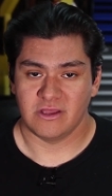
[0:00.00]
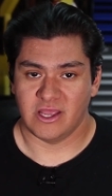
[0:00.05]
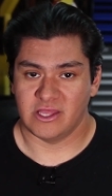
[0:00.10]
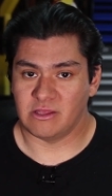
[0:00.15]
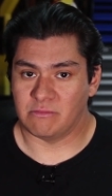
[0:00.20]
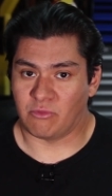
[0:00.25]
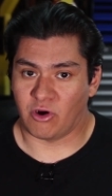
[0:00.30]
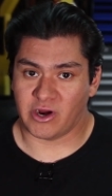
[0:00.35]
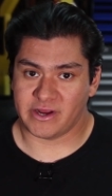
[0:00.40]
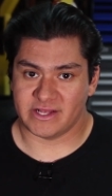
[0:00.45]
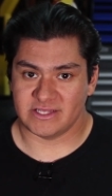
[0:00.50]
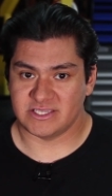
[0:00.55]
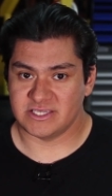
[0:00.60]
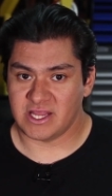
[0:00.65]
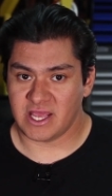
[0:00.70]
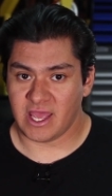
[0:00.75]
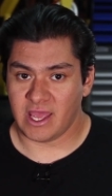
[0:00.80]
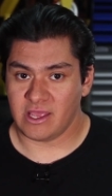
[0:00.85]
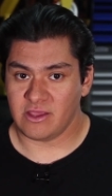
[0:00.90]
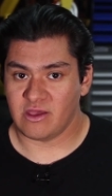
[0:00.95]
In the market
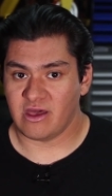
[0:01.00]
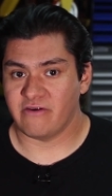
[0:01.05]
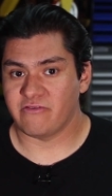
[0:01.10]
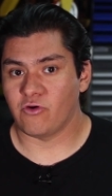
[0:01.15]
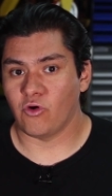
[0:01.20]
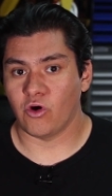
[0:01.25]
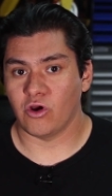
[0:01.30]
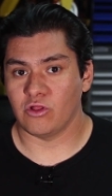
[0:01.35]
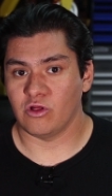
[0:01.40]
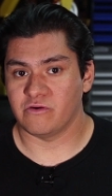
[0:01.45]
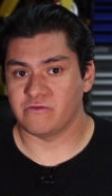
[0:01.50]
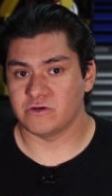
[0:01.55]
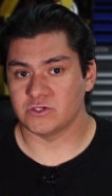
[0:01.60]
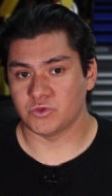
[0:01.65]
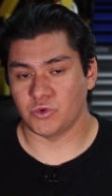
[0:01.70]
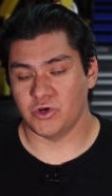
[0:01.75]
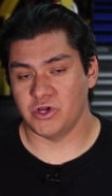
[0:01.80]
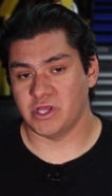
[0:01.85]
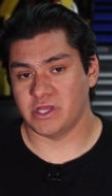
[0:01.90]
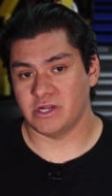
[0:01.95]
today, you have
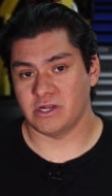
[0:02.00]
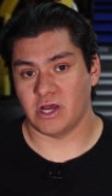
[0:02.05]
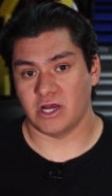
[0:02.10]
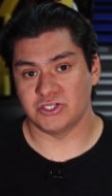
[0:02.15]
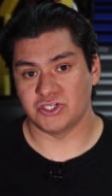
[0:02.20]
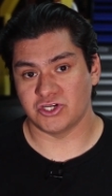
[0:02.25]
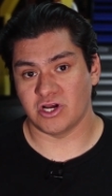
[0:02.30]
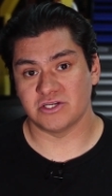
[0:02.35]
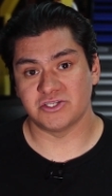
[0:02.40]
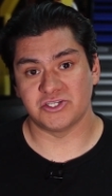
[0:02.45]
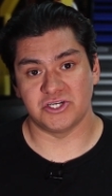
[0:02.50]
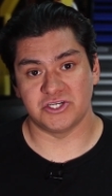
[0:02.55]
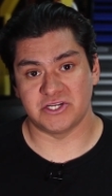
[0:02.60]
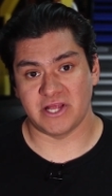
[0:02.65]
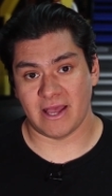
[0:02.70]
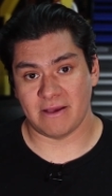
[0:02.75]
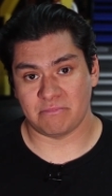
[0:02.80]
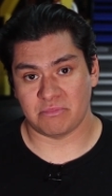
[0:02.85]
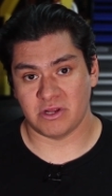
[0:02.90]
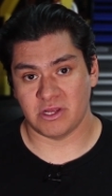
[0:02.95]
coilovers where you can adjust your
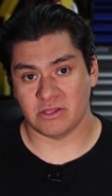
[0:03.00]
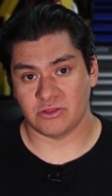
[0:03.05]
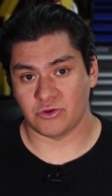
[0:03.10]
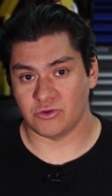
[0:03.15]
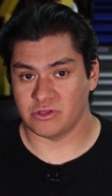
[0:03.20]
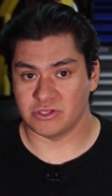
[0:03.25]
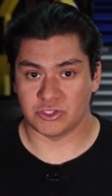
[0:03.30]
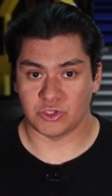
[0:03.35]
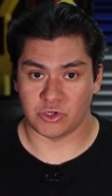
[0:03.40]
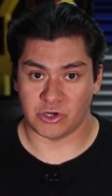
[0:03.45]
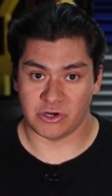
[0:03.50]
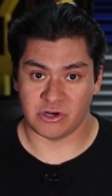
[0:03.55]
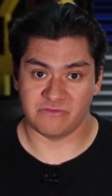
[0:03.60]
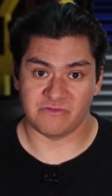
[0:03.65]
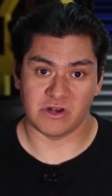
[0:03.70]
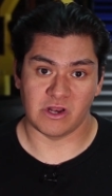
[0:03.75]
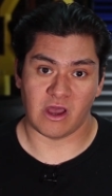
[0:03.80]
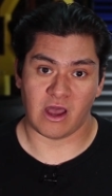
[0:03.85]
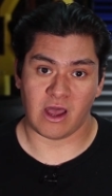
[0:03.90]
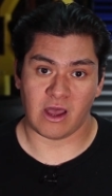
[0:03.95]
dampening through the turn
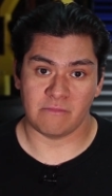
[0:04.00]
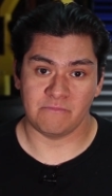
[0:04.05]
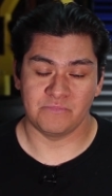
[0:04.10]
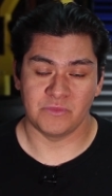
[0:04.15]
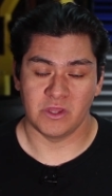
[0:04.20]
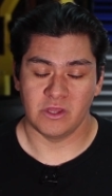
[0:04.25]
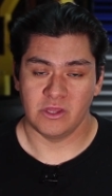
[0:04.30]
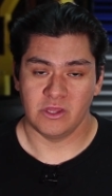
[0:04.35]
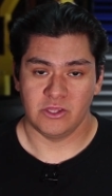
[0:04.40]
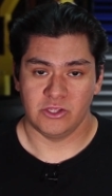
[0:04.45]
of a knob.